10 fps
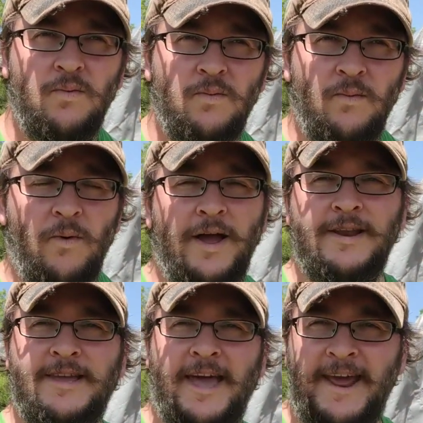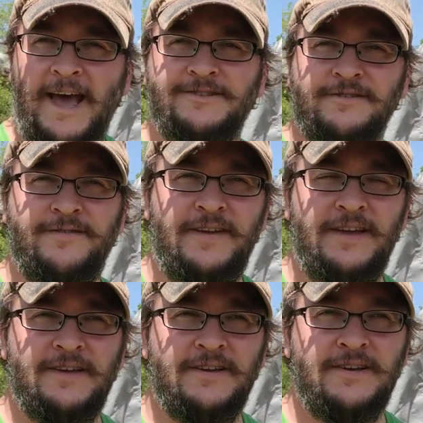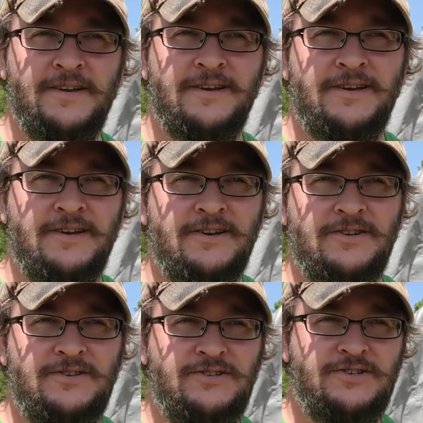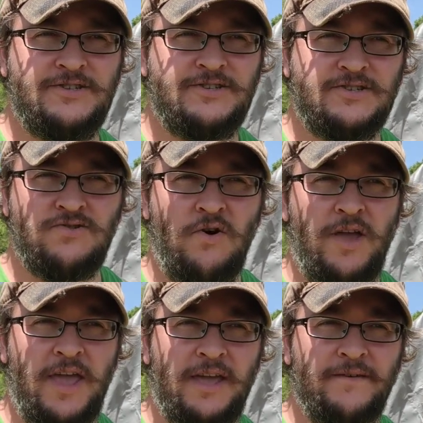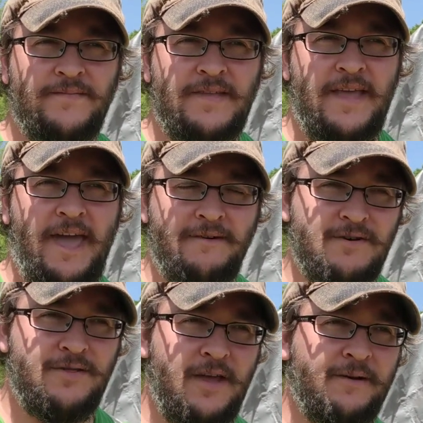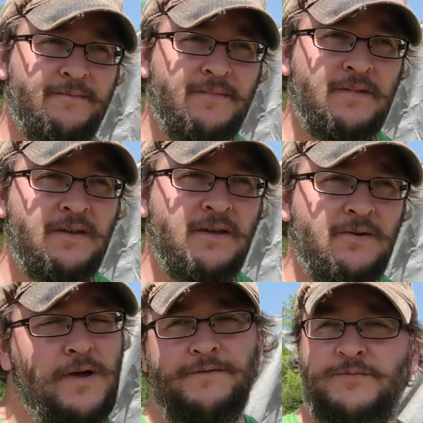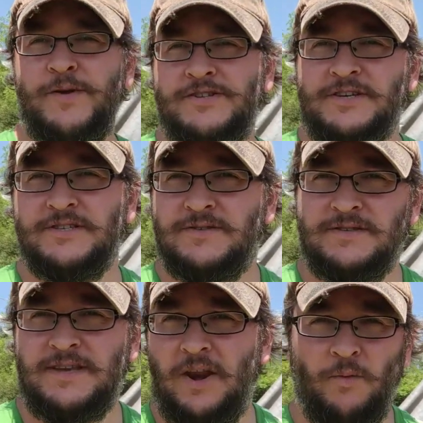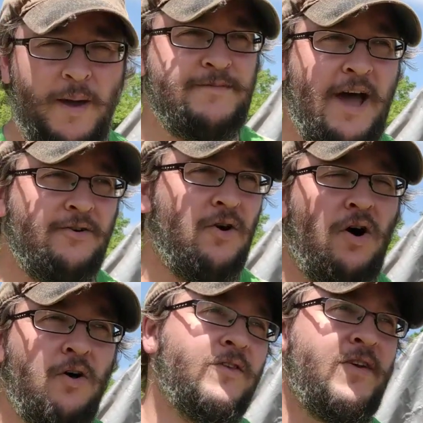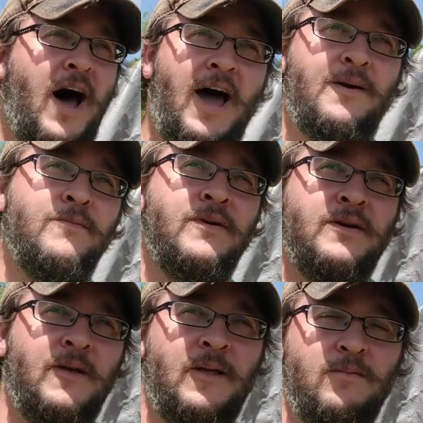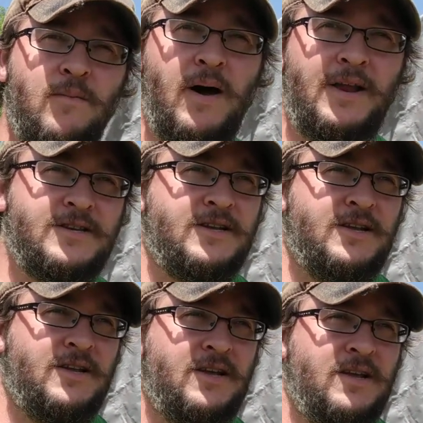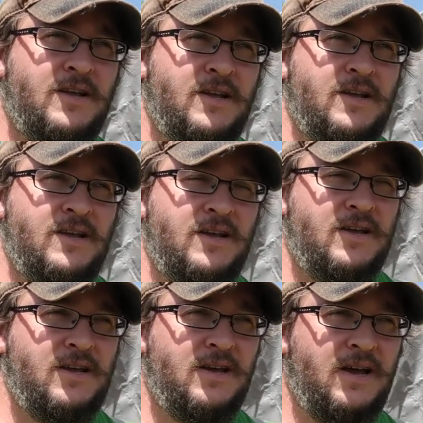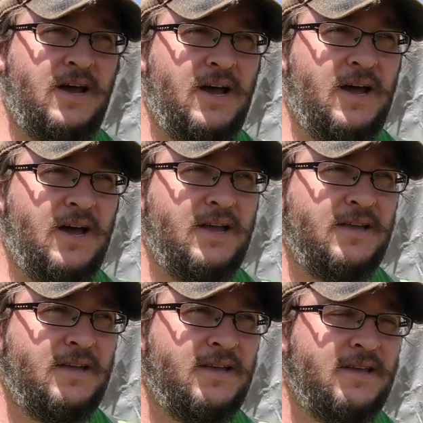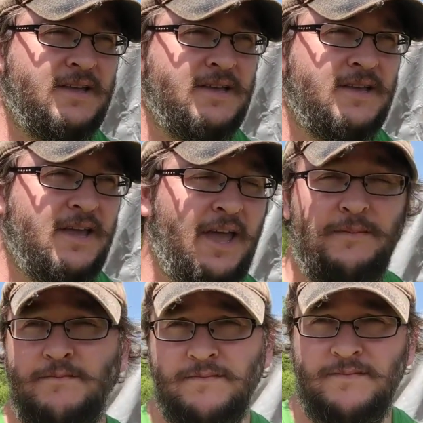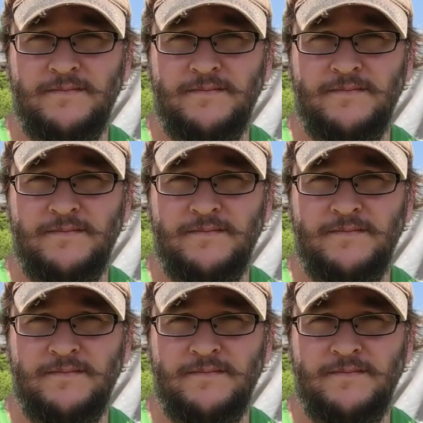one catastrophe destroying everything. We have species get wiped out all the time, but and